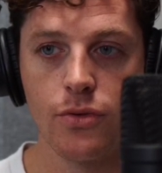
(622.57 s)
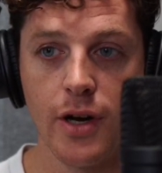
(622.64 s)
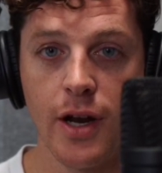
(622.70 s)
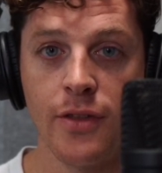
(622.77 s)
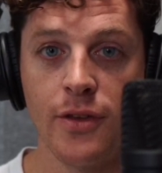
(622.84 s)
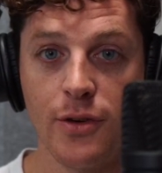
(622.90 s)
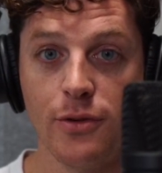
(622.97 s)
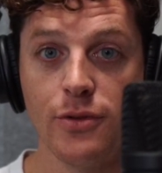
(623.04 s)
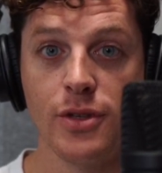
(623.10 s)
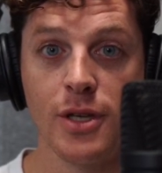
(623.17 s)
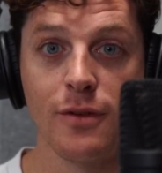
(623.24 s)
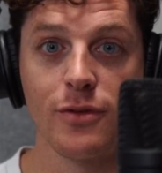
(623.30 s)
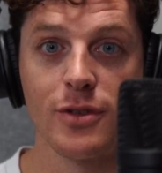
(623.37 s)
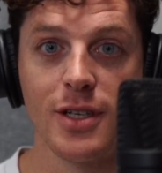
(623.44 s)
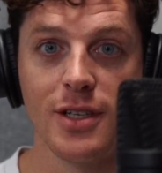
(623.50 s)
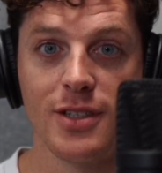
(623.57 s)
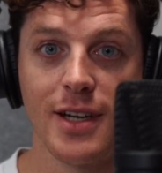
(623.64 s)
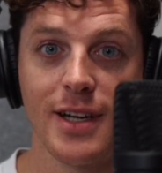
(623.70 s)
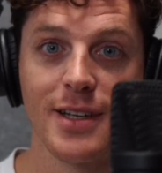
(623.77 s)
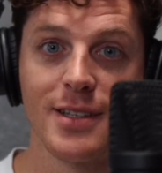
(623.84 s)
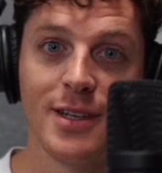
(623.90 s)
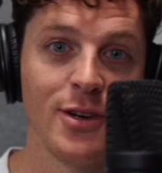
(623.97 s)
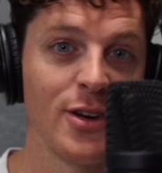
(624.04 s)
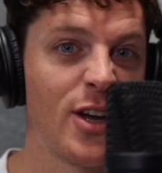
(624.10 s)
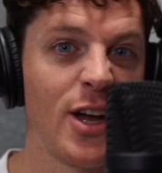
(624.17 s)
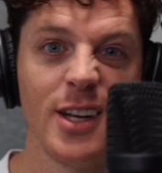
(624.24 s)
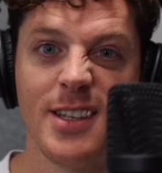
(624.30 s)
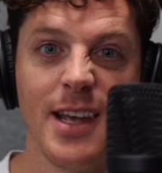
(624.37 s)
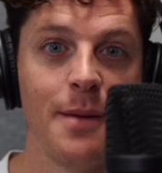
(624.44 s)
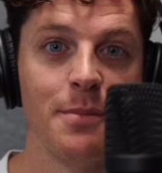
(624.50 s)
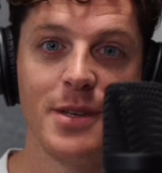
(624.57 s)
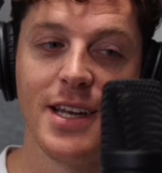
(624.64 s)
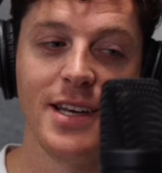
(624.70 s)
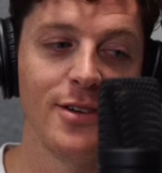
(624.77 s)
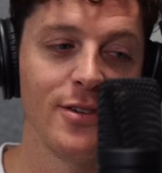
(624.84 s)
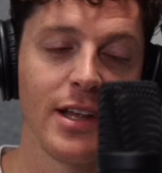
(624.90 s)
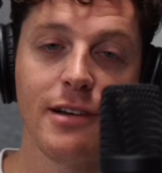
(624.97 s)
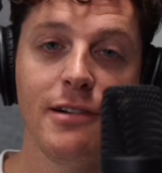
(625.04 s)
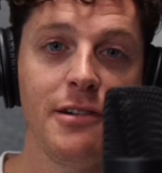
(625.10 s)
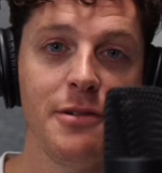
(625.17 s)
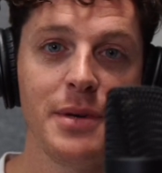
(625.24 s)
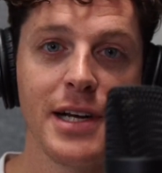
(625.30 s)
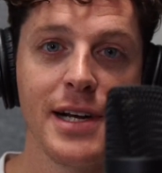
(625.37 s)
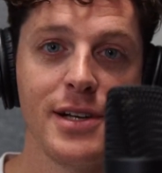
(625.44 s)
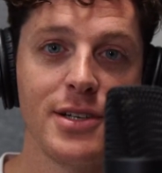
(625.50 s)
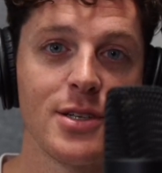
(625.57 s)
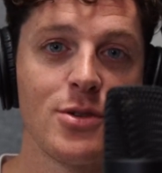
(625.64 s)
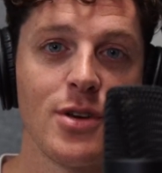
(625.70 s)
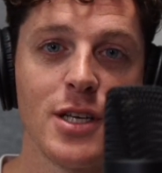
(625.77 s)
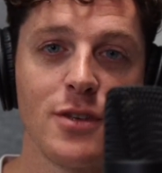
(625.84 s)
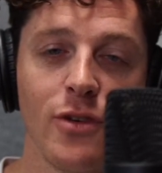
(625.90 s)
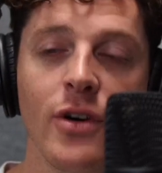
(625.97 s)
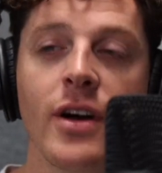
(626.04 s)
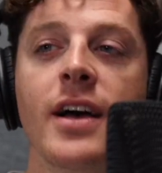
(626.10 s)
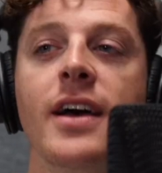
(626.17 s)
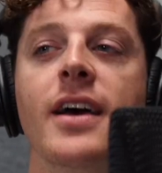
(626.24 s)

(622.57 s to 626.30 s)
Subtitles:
and then you hold that for 10 seconds, and your gut's empty, and you're like, oh my gosh, it's stressful,